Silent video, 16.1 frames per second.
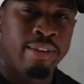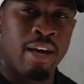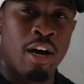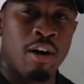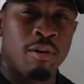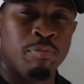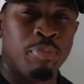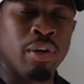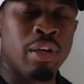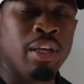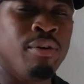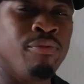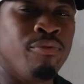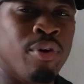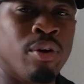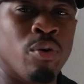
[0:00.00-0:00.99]
Now,
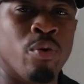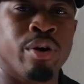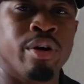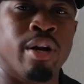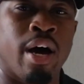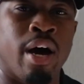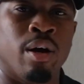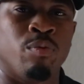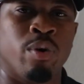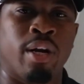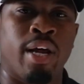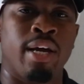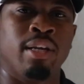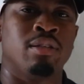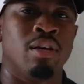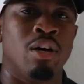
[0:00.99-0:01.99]
believe it or not,
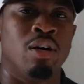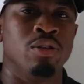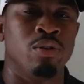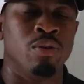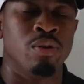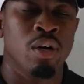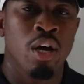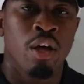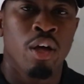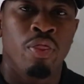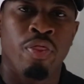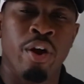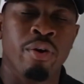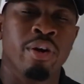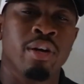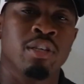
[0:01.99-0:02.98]
when I tell you
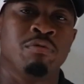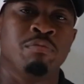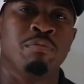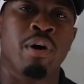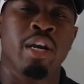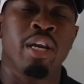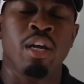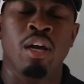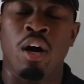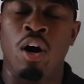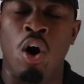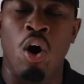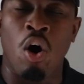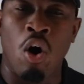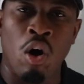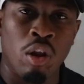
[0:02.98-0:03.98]
there is money
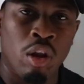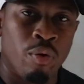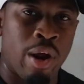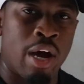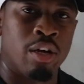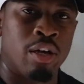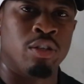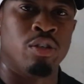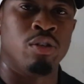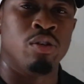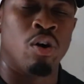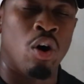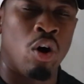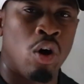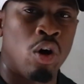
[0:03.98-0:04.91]
all around you,